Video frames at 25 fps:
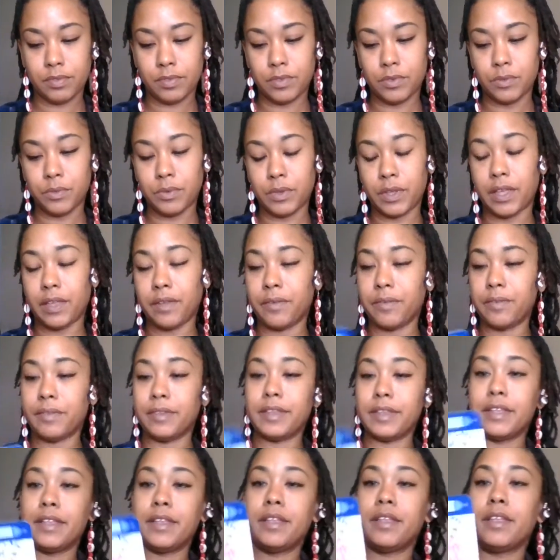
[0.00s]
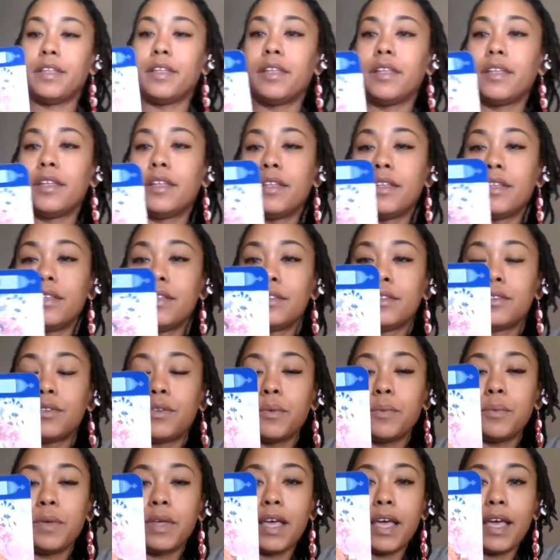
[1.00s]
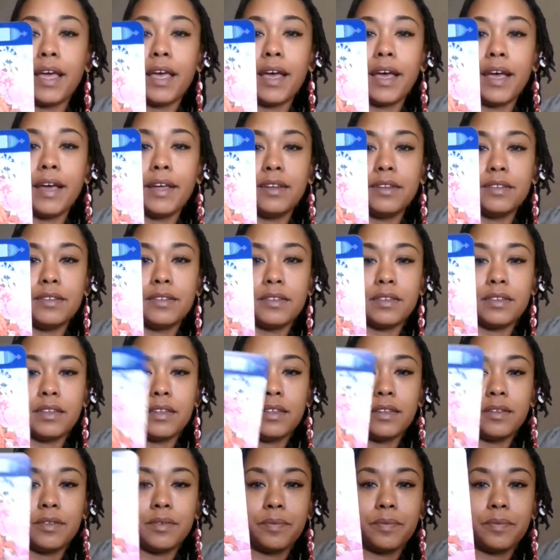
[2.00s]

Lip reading: Okay. So we got honesty.